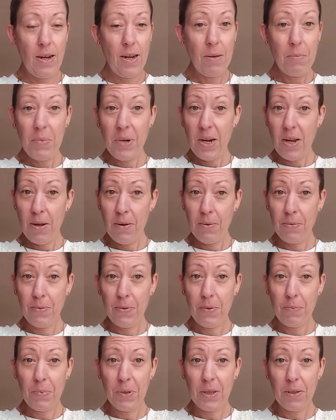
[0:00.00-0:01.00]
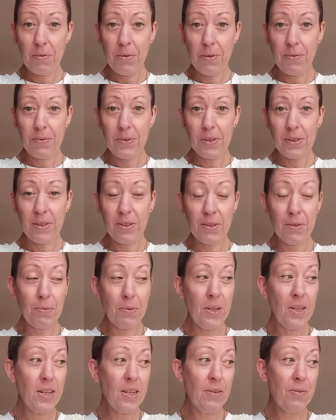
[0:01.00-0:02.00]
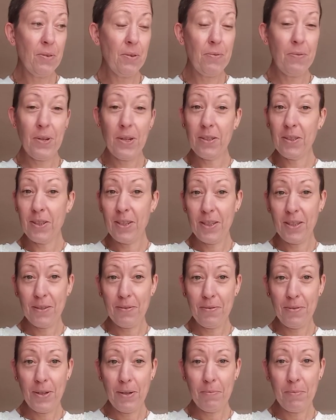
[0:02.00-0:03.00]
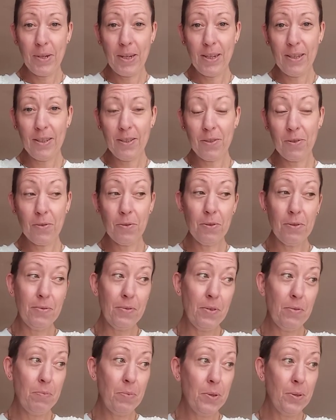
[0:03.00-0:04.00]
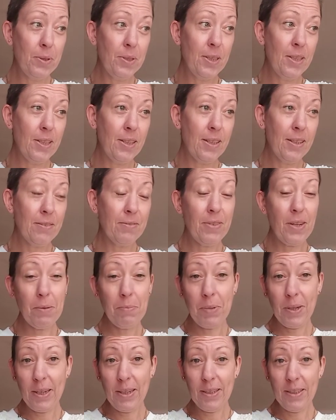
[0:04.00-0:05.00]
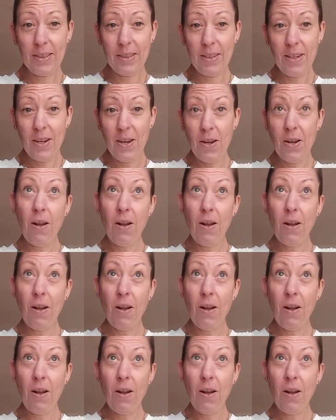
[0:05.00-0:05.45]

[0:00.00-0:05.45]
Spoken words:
Let me know if you've been thrifting this week, if you found anything fabulous, or if you've bought anything fabulous,